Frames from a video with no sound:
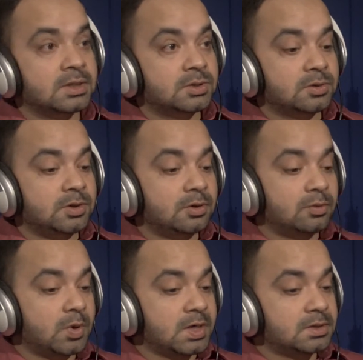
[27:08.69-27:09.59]
So
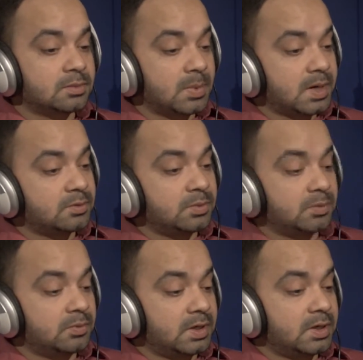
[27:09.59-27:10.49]
your voice might
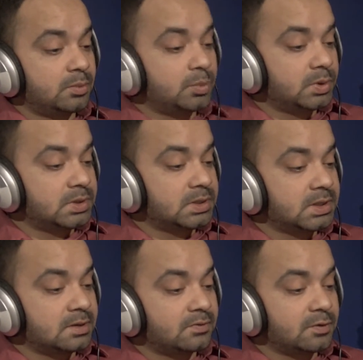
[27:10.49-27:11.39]
be very
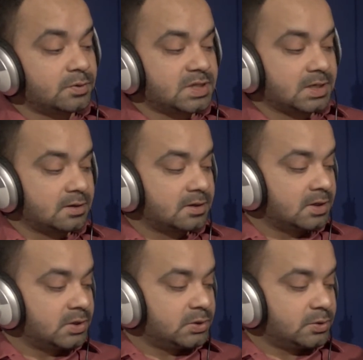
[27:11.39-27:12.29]
important in future
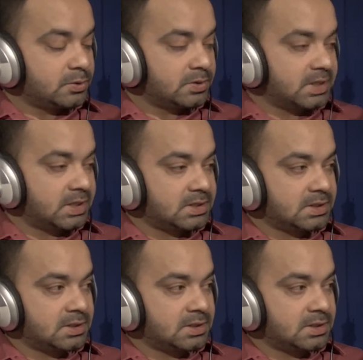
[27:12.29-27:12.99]
to get it.